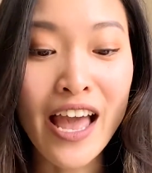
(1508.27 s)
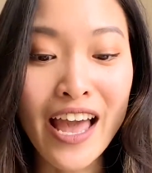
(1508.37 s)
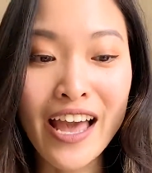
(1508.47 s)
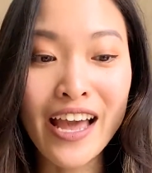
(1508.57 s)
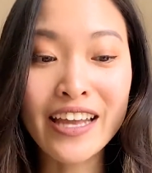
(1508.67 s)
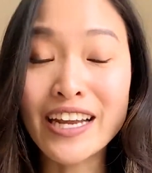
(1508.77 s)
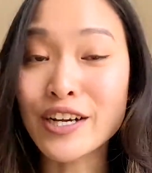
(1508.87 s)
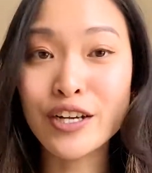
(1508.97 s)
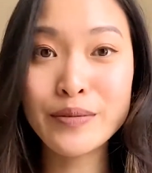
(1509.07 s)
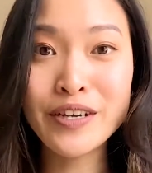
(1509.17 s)
And I
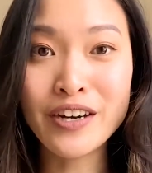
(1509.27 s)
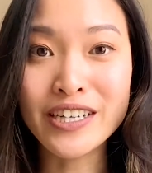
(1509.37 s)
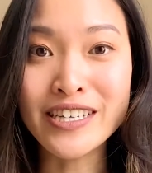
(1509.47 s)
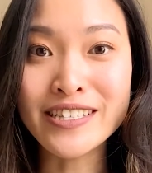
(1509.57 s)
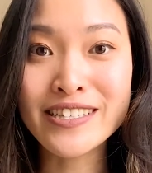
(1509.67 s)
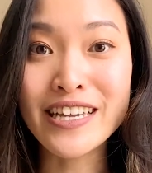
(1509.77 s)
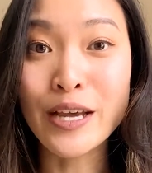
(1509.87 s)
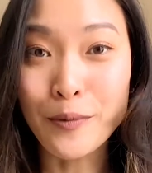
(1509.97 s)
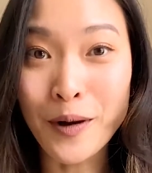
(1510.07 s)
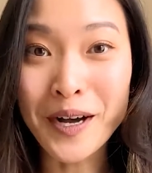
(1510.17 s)
gotta be honest,
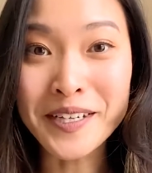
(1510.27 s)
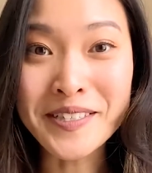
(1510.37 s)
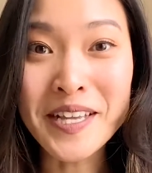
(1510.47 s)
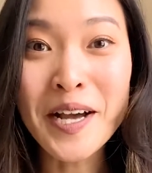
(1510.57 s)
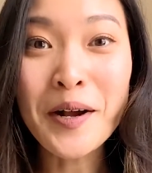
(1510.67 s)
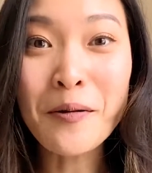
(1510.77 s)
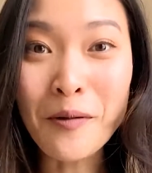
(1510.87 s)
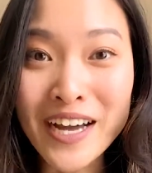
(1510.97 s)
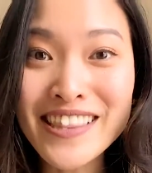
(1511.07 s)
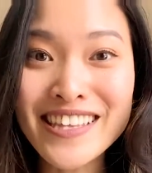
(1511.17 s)
it was
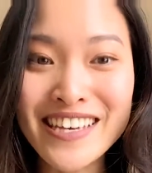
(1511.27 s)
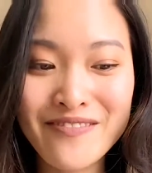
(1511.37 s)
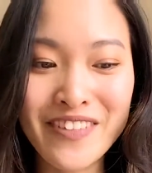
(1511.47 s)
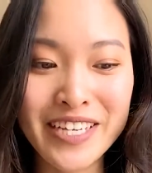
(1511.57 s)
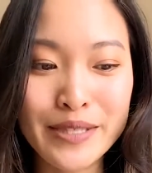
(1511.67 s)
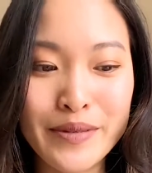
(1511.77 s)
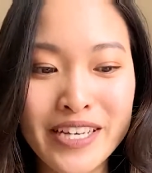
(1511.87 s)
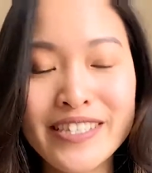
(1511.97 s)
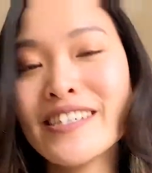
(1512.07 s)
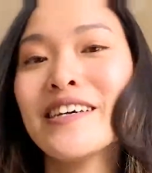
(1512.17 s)
quite the
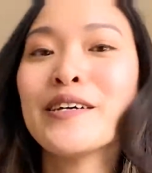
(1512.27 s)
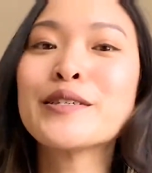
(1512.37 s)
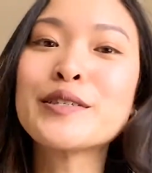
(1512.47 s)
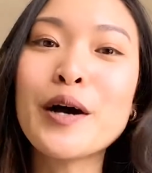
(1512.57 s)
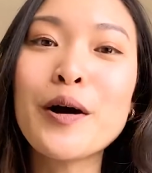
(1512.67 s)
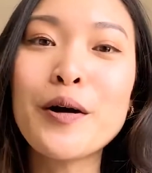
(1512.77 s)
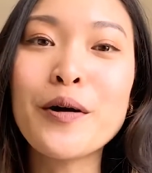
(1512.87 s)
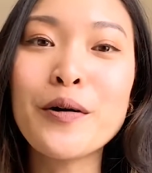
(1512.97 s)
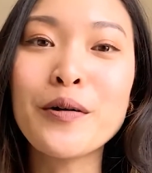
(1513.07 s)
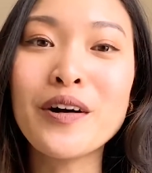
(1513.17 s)
investment.
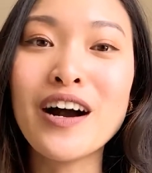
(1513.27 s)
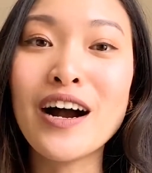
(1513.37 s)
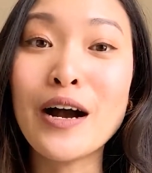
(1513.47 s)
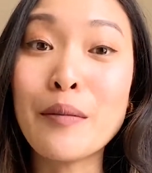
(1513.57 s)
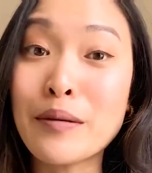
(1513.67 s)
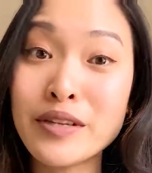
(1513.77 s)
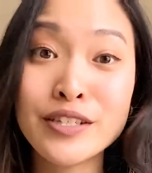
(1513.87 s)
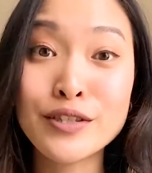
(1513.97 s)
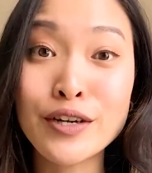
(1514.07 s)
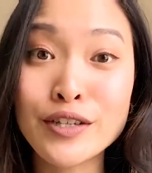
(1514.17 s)
So I'm
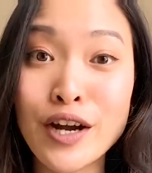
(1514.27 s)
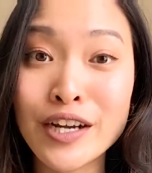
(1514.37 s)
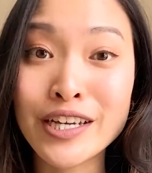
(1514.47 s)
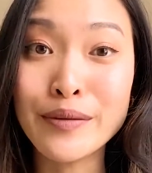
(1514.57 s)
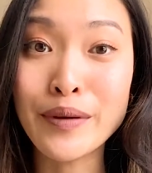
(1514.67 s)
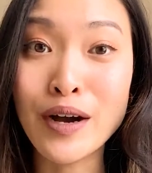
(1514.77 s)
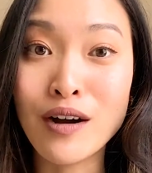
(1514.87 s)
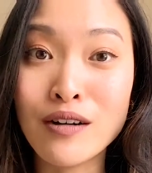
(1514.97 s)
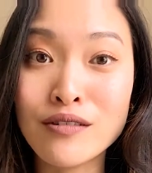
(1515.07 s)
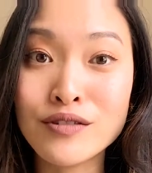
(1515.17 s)
gonna start talking
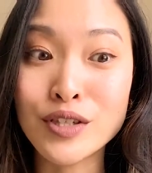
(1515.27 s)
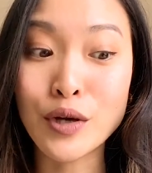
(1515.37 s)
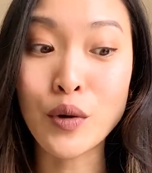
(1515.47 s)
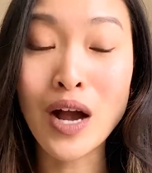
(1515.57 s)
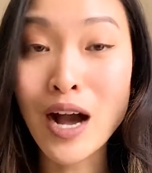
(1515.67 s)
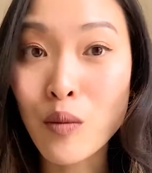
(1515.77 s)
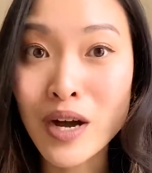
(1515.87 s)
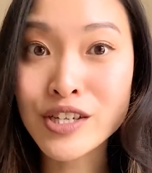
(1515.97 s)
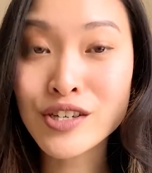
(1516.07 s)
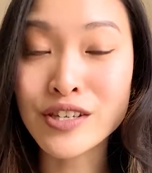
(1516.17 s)
about, how
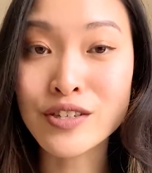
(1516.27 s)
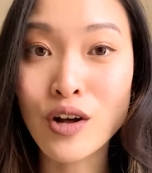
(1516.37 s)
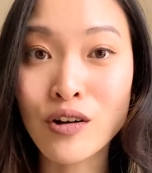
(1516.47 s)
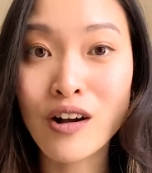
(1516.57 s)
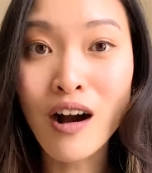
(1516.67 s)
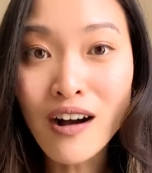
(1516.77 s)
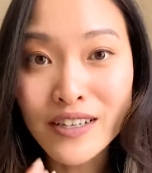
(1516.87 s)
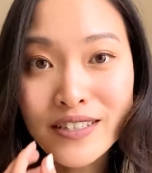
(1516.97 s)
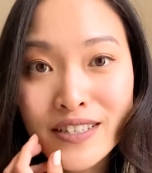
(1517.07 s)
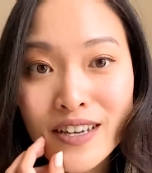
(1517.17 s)
much this all
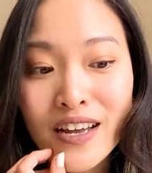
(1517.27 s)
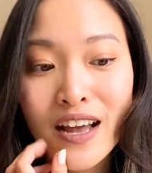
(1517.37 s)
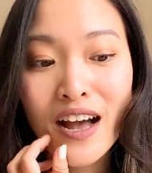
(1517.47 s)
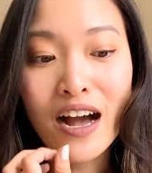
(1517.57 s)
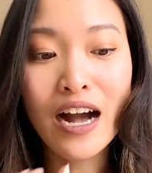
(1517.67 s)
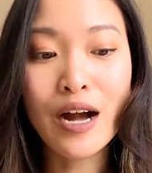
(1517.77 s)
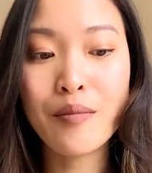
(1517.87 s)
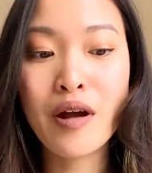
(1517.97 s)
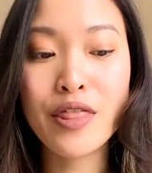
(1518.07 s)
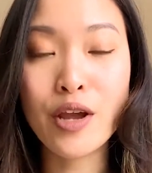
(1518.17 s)
cost.
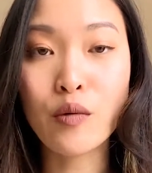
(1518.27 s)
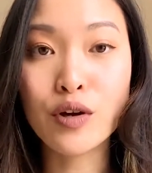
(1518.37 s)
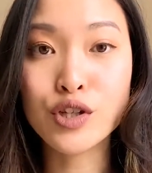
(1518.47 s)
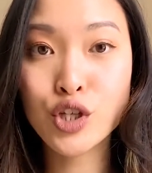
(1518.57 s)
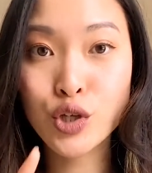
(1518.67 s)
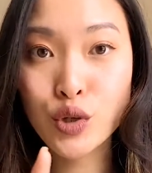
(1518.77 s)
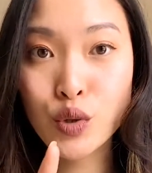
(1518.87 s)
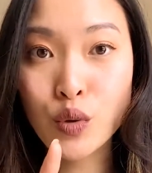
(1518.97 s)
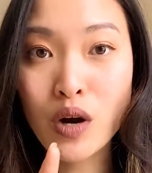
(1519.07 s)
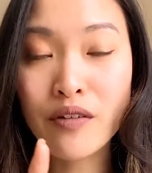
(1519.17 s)
There were
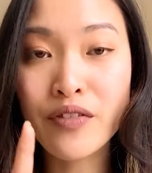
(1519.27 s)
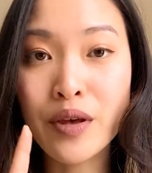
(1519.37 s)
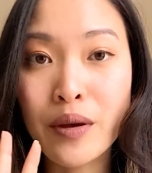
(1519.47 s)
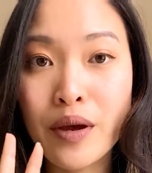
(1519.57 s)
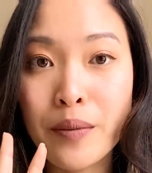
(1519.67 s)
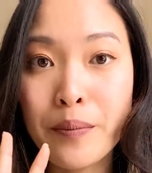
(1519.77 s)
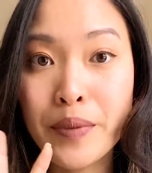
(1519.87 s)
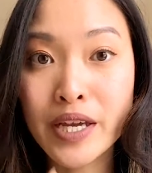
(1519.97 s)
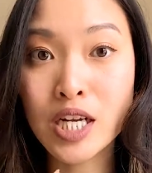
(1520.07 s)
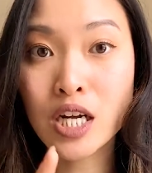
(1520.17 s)
two of the
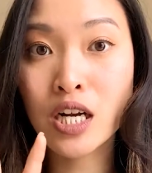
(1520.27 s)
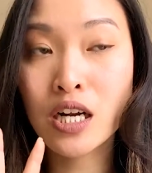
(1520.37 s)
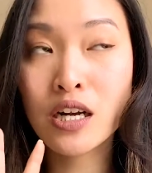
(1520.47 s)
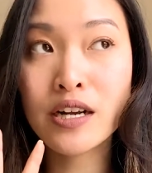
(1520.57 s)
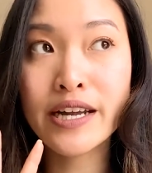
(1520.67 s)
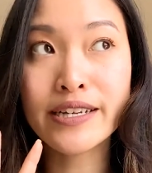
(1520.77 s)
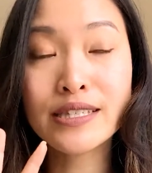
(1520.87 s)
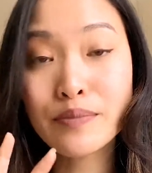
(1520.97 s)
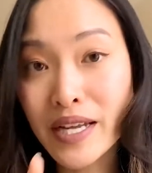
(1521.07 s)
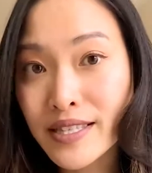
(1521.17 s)
bigger
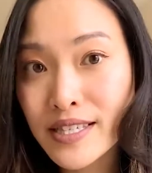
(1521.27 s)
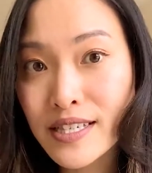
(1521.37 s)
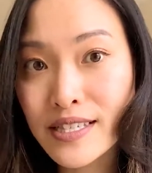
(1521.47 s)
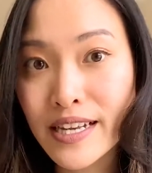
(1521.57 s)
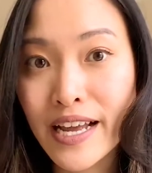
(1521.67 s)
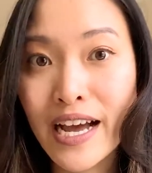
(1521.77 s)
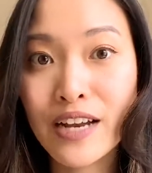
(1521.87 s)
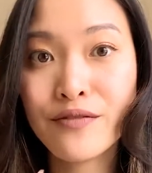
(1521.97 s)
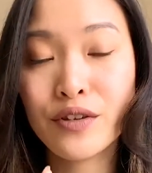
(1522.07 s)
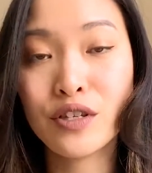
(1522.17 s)
expenses that I
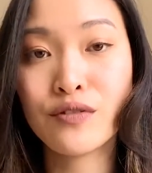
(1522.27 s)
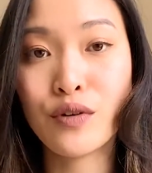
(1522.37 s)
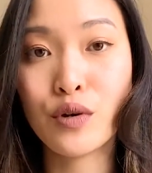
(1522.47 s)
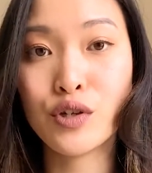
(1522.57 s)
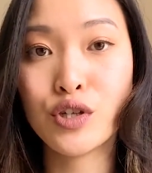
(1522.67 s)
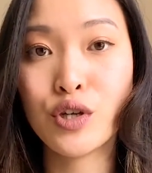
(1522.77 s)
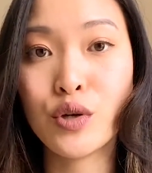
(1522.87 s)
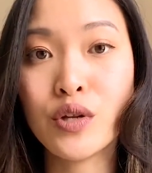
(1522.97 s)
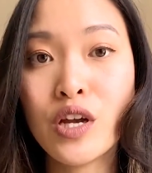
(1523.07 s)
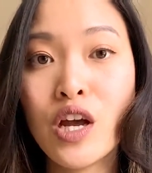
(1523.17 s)
had for this photo
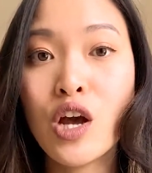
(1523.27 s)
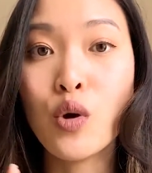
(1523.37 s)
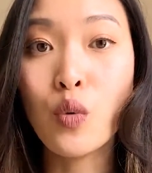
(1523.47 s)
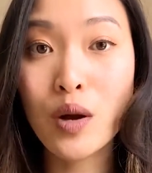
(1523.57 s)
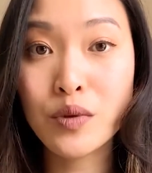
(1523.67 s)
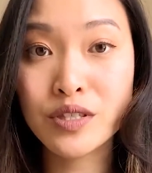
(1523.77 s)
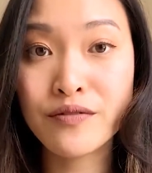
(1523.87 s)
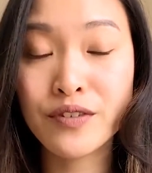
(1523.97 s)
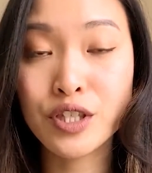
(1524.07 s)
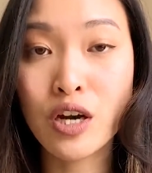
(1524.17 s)
shoot. One was
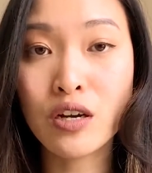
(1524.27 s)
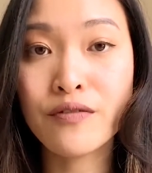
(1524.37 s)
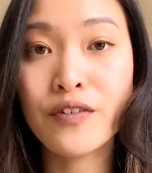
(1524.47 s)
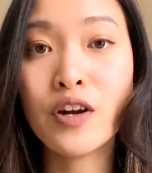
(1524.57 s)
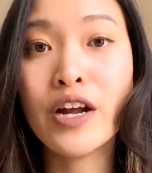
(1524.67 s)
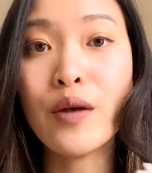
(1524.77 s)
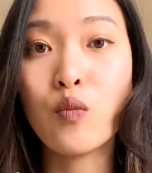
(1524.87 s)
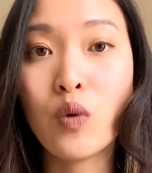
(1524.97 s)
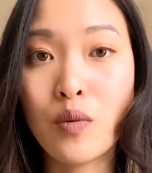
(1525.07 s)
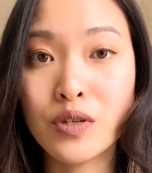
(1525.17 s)
a photographer
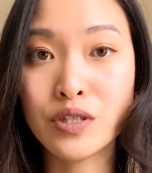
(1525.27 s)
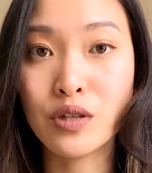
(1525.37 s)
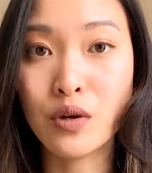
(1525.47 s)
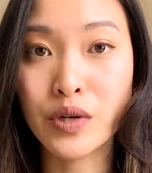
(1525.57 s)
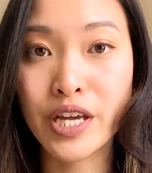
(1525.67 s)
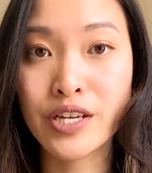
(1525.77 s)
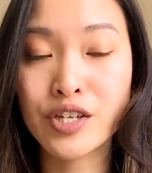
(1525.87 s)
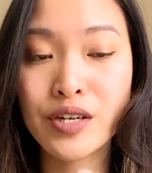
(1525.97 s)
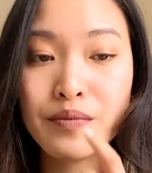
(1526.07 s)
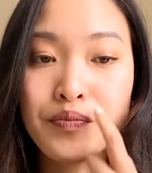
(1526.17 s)
and one was a
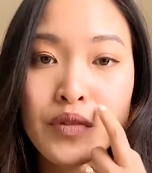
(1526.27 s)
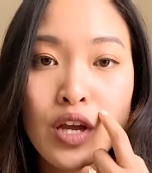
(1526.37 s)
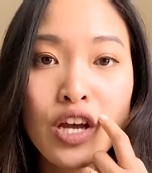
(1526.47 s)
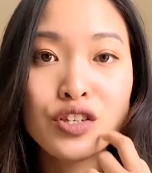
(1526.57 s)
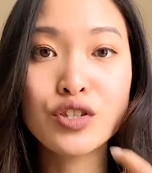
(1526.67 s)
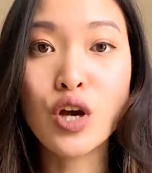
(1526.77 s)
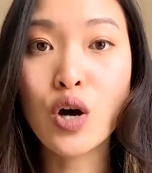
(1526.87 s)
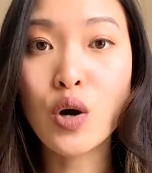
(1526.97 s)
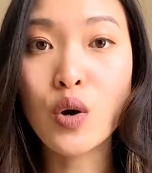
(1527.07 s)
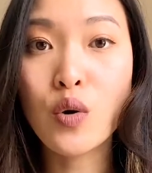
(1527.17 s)
location.
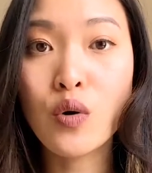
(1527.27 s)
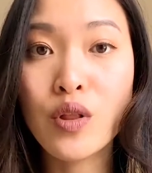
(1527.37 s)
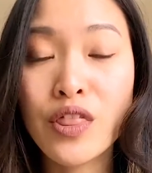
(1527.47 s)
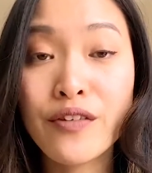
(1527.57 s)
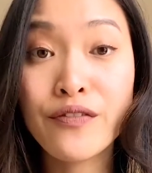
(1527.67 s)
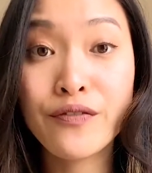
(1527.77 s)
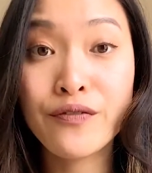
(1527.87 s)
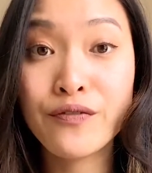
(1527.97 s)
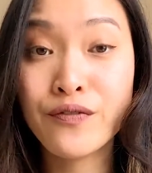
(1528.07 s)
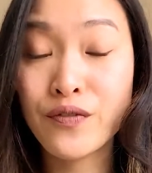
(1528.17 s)
So
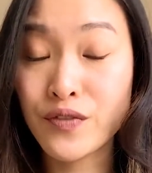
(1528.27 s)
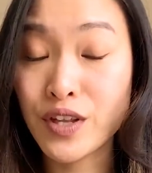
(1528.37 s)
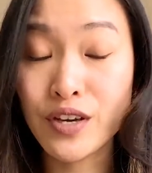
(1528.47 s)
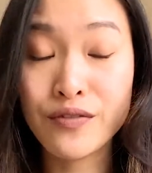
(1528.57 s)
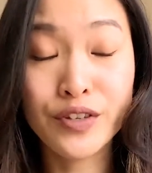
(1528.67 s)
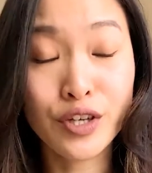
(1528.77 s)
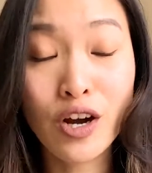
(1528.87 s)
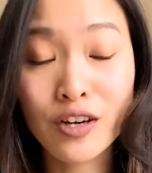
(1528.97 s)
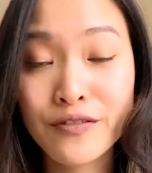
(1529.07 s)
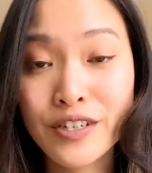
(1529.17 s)
the
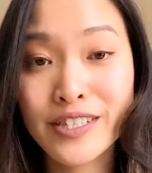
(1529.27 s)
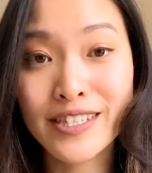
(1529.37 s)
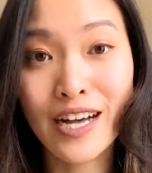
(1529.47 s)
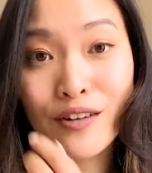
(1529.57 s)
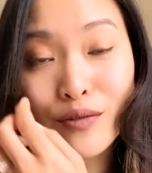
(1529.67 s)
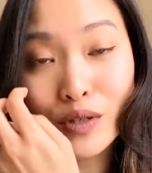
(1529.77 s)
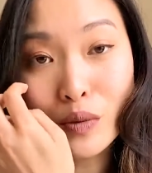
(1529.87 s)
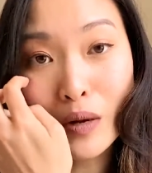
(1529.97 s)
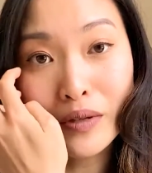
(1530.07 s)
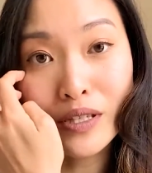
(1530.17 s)
photographer itself was
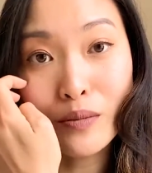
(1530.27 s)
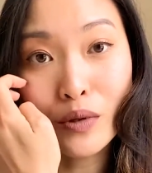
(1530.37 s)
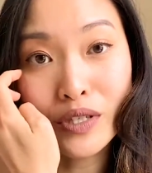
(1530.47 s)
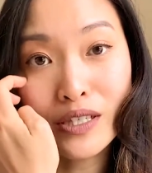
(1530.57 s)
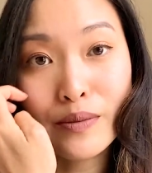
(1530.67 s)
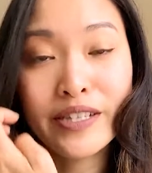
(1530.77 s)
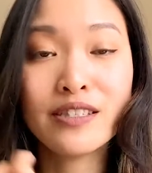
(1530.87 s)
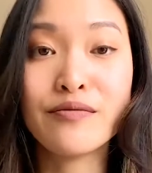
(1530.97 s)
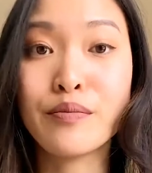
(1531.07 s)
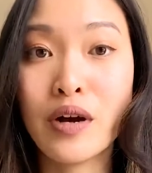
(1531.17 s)
probably the most
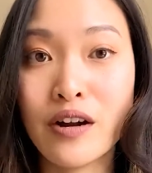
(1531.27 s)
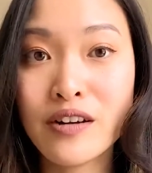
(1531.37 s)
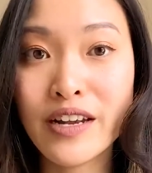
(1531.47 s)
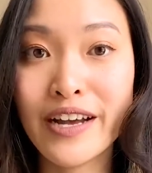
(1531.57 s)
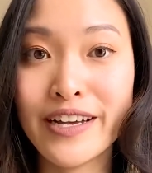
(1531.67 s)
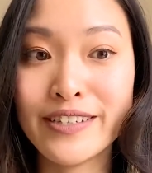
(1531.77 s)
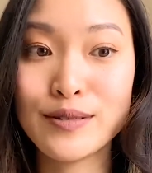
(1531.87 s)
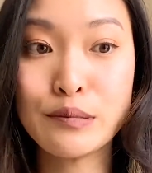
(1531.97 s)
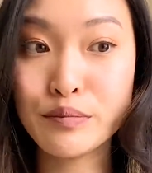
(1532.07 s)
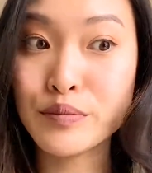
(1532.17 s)
expensive part,
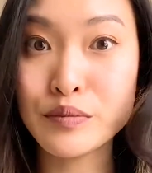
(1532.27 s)
as